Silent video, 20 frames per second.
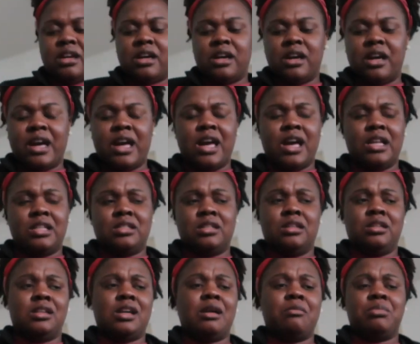Uh, I had
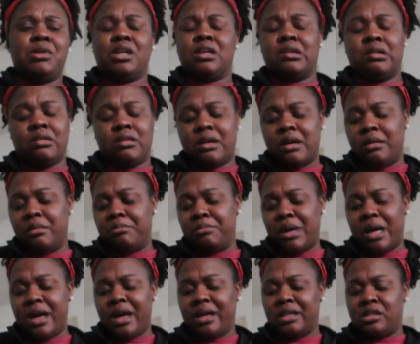to like pick her up
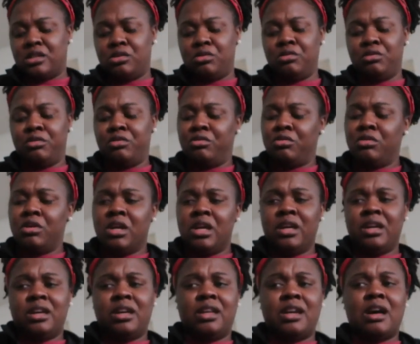by two
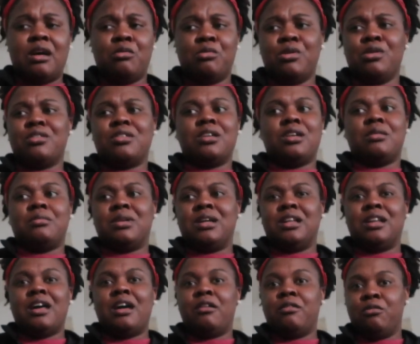and I woke up
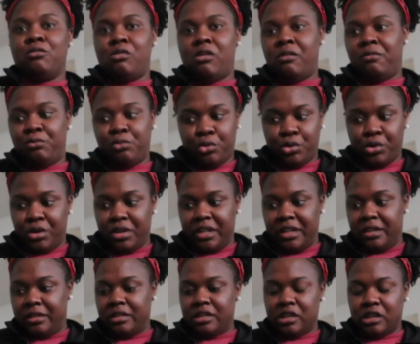at like
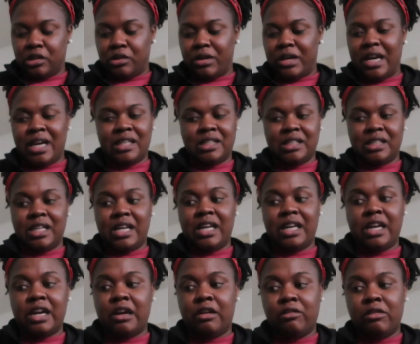1.40 so I had to
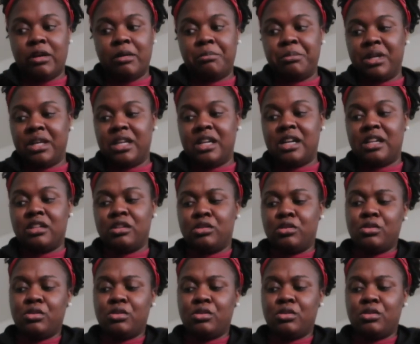like hurry up and get out the